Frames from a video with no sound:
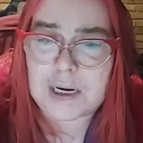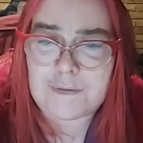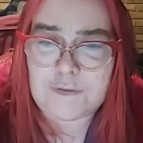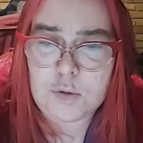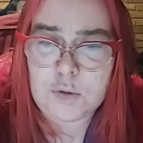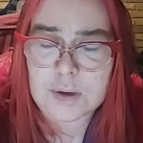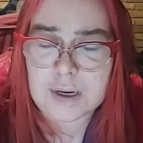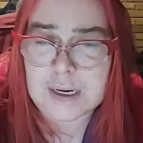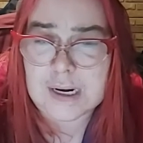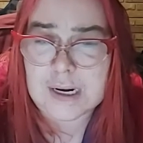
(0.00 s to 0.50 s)
And if
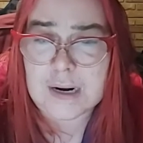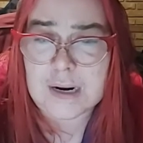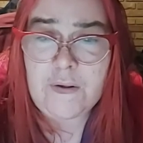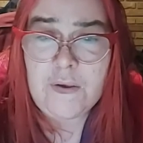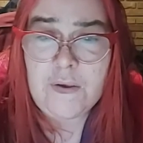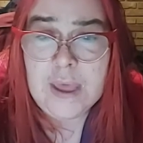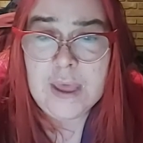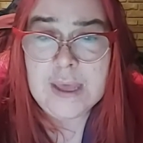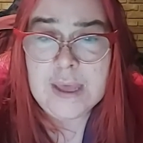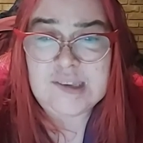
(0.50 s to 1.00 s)
you were gonna
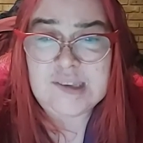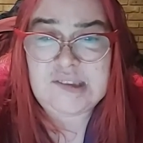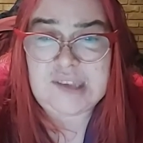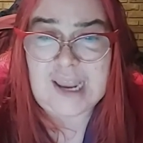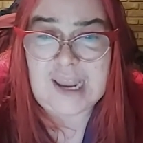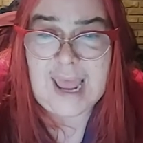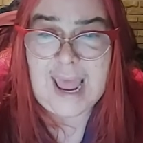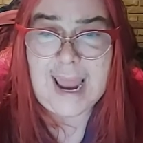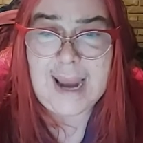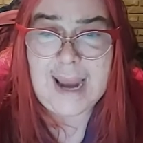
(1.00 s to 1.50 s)

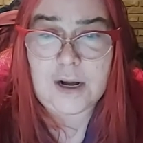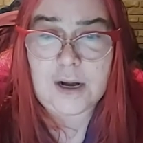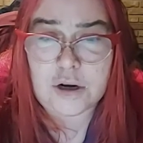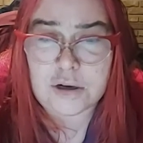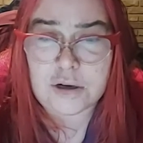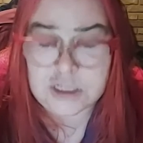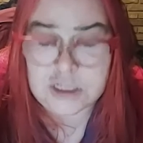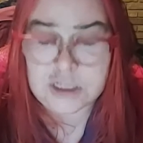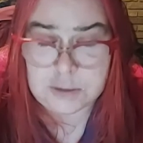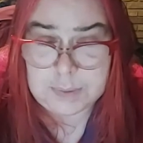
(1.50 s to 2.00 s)
say, hey,
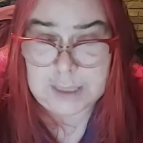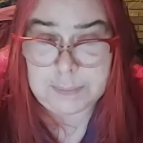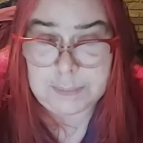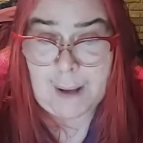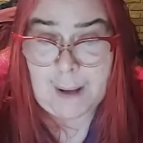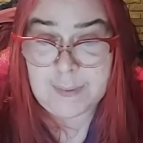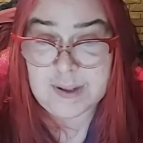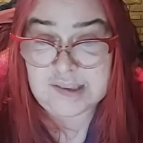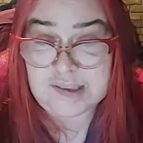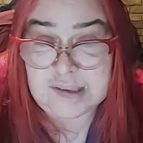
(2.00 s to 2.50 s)
learn to be a
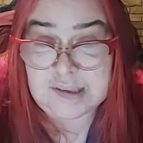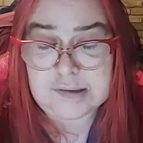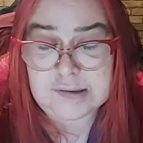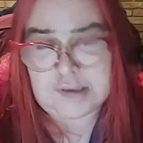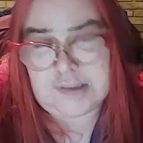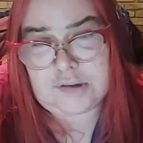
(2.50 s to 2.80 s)
publicist,